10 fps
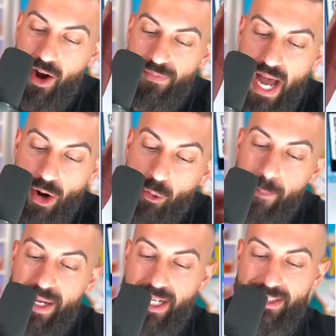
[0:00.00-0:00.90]
Um, not only
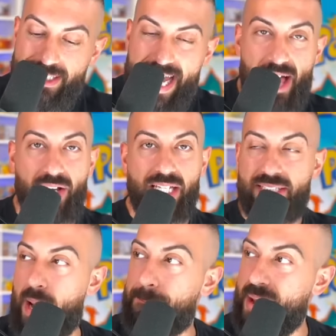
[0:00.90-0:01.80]
because it's
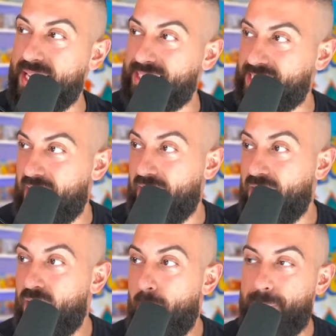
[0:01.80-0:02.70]
Alakazam base set,
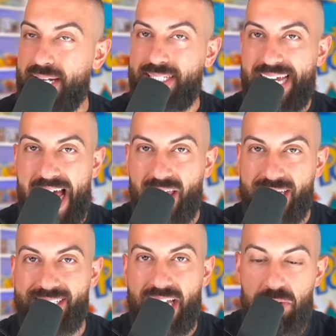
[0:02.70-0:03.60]
but it's
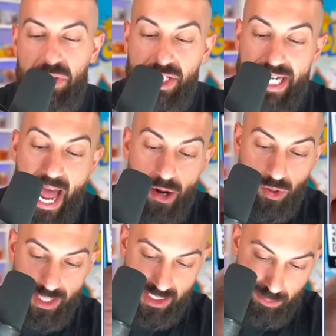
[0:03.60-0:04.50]
Alakazam
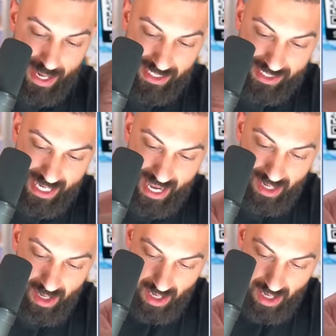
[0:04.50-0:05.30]
Shadowless base set.